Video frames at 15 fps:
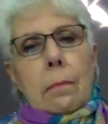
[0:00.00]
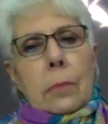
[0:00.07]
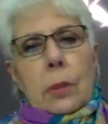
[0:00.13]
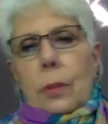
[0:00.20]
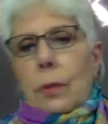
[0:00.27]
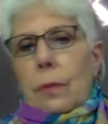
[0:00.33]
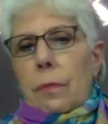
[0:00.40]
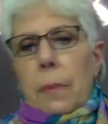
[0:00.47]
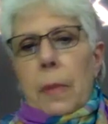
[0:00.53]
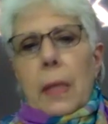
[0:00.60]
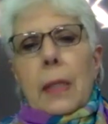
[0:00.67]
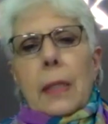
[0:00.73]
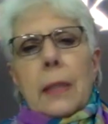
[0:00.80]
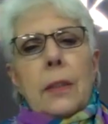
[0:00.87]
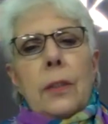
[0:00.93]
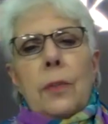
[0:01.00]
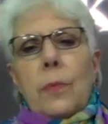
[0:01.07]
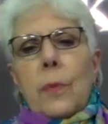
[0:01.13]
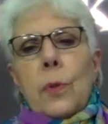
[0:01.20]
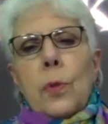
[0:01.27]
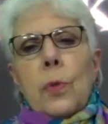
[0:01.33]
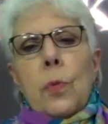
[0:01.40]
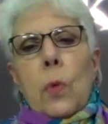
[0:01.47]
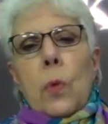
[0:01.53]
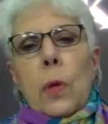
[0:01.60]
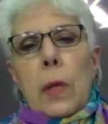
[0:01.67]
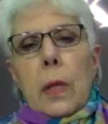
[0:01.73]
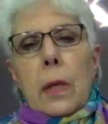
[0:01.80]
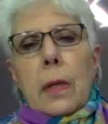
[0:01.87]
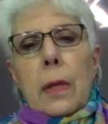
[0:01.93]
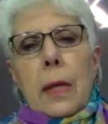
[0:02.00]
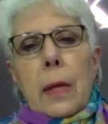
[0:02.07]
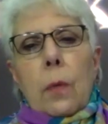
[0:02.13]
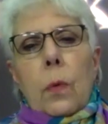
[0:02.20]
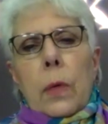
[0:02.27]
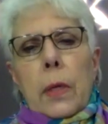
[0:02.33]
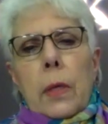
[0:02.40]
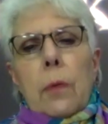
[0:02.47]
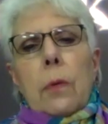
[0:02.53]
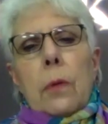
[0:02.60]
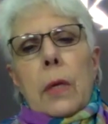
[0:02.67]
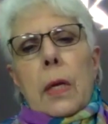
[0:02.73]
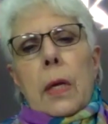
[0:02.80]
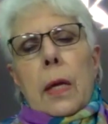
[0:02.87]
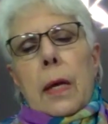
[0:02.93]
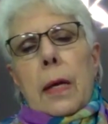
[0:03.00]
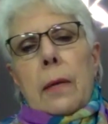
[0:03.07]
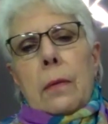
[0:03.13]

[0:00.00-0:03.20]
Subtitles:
So you've been elected, you've been sworn in, and now what are you looking at?